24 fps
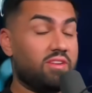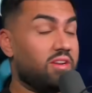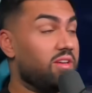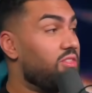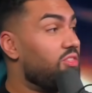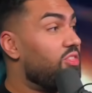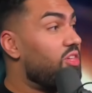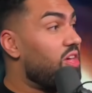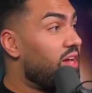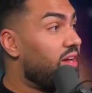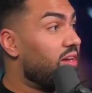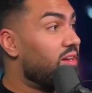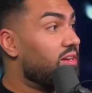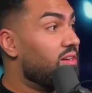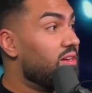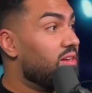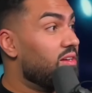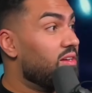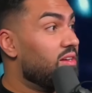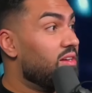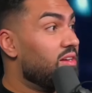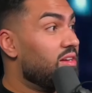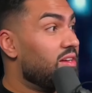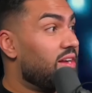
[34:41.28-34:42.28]
a thing
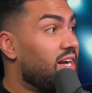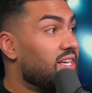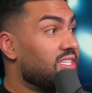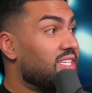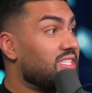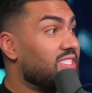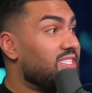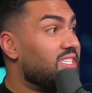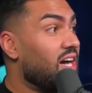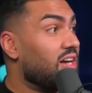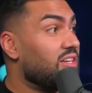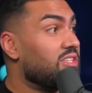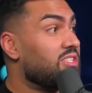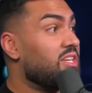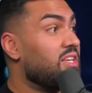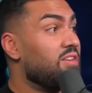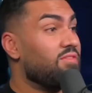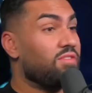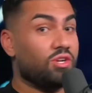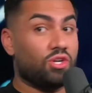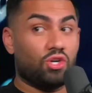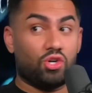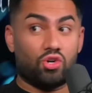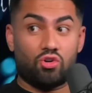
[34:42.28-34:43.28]
doesn't
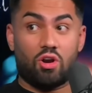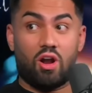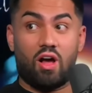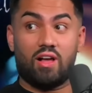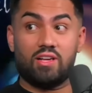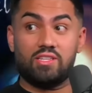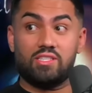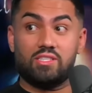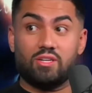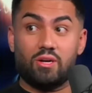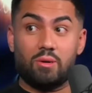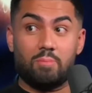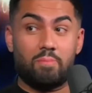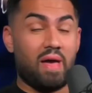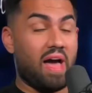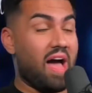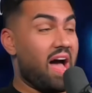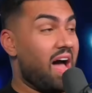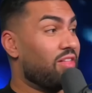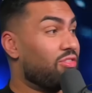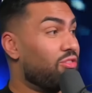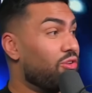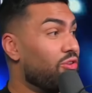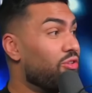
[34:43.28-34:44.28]
even cross their
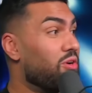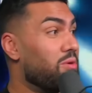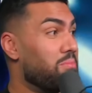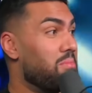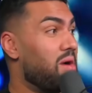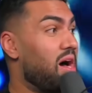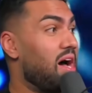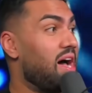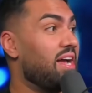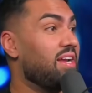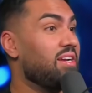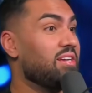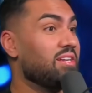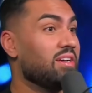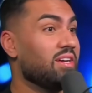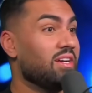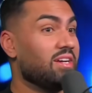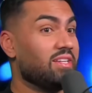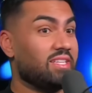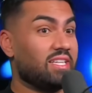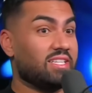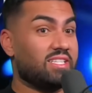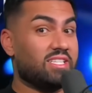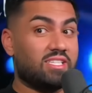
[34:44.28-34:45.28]
path or their mind
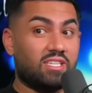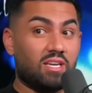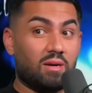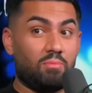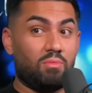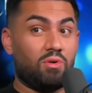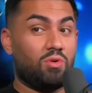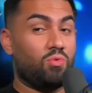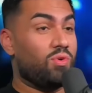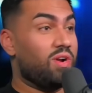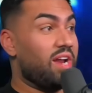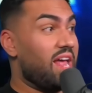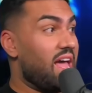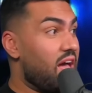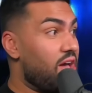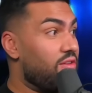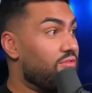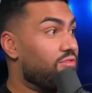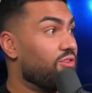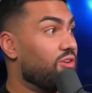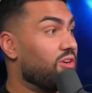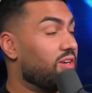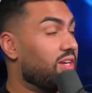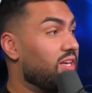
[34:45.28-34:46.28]
that someone would
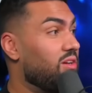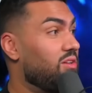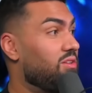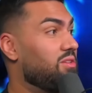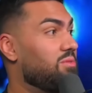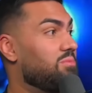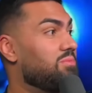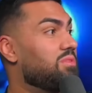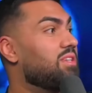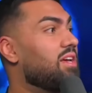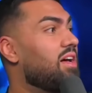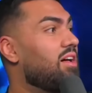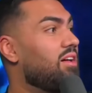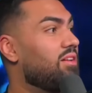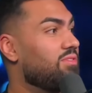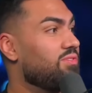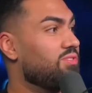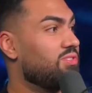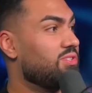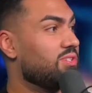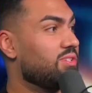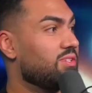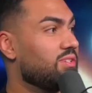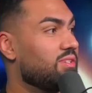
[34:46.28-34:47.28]
ever kill themselves.